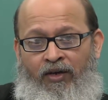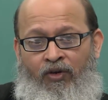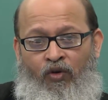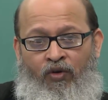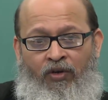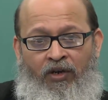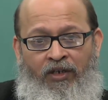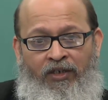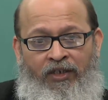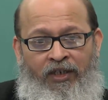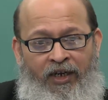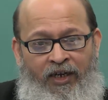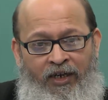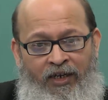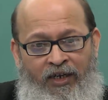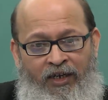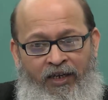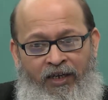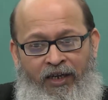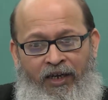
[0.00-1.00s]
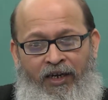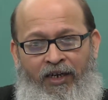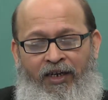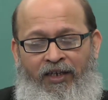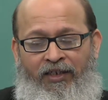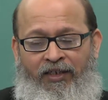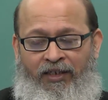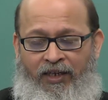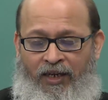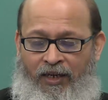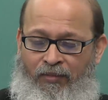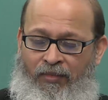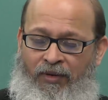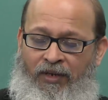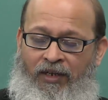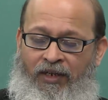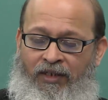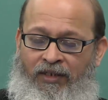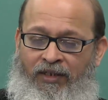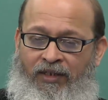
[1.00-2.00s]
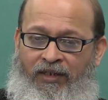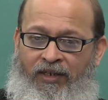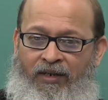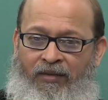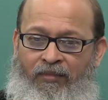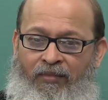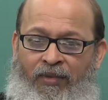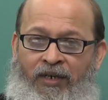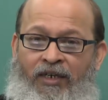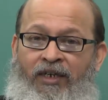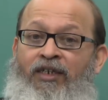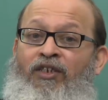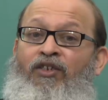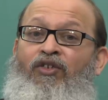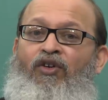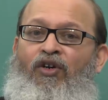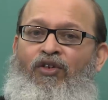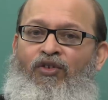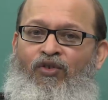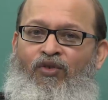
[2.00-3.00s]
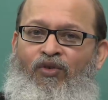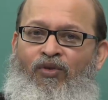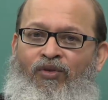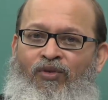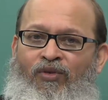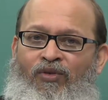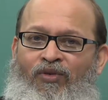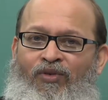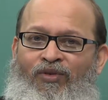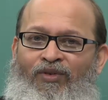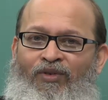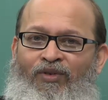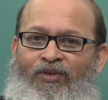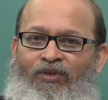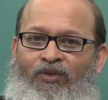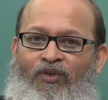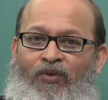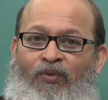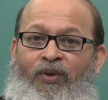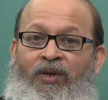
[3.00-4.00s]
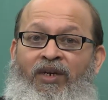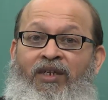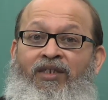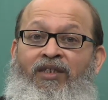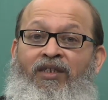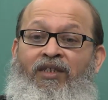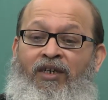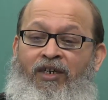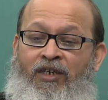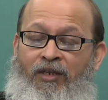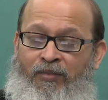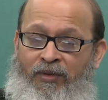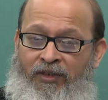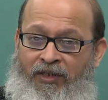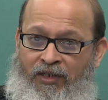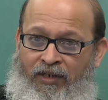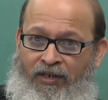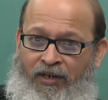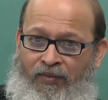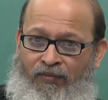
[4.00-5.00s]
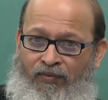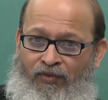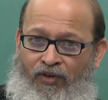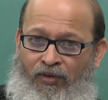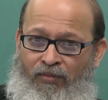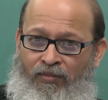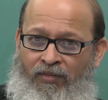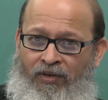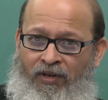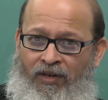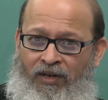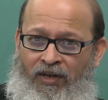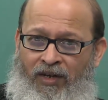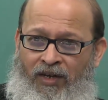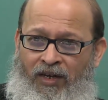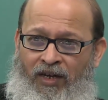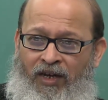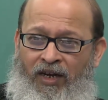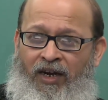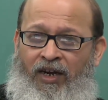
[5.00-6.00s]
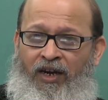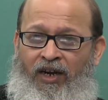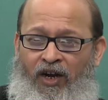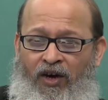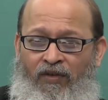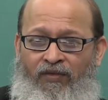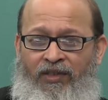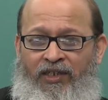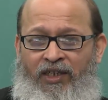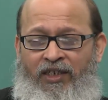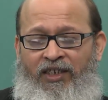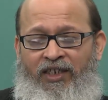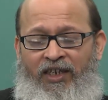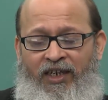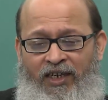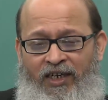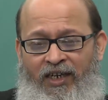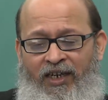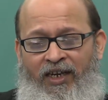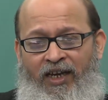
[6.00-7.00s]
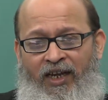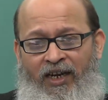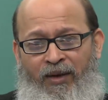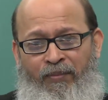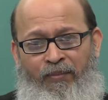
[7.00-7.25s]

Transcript: total genetic inheritance can be considered, but it is not so. So, where does the 30% come from? And now with the genetic and